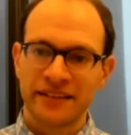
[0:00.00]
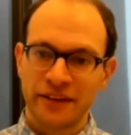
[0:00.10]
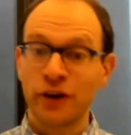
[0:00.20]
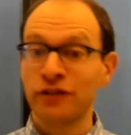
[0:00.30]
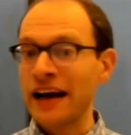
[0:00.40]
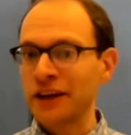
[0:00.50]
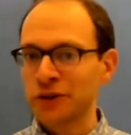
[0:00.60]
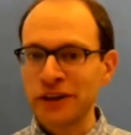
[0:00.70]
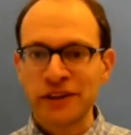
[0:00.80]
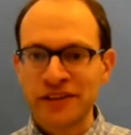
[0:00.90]

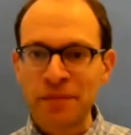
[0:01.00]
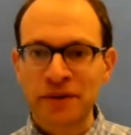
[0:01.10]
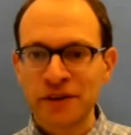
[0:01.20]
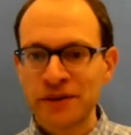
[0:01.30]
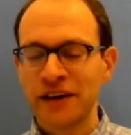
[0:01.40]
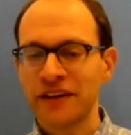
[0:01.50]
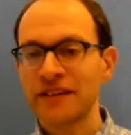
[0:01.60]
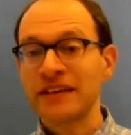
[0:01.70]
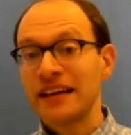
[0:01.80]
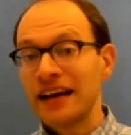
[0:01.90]
olfactory receptors, we call them,